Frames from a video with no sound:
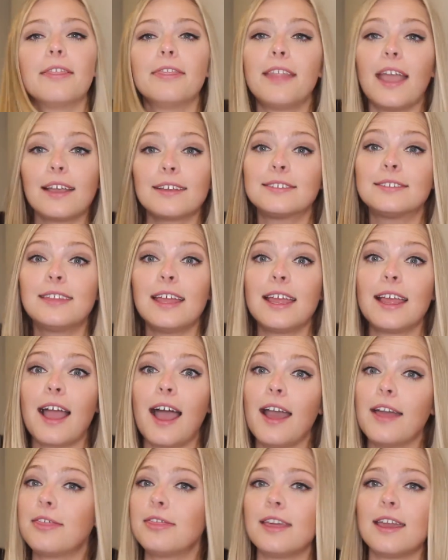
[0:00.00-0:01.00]
Next thing
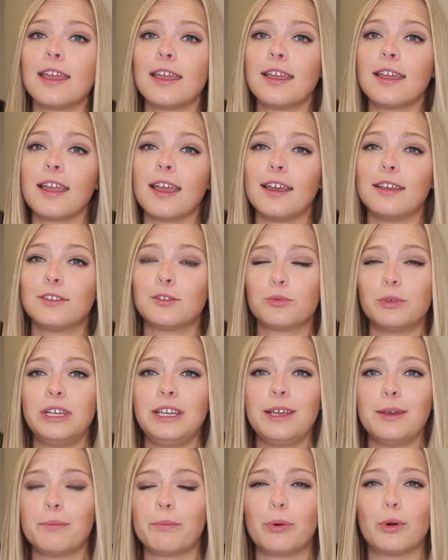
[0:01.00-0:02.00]
I think is
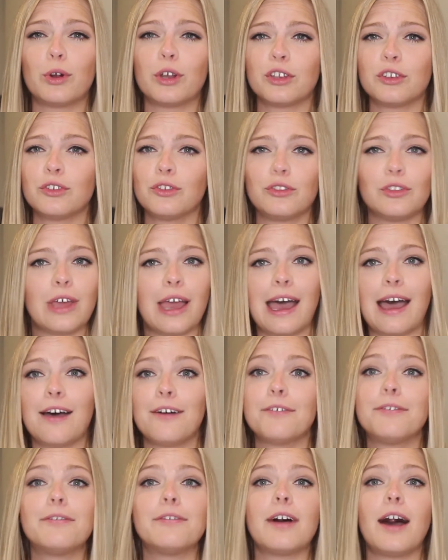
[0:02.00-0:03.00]
really important to
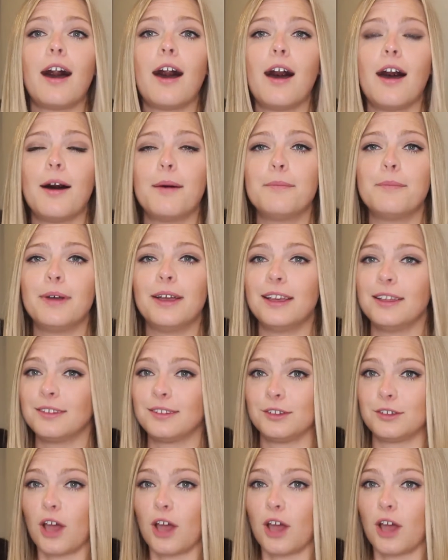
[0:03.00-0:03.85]
have um, is a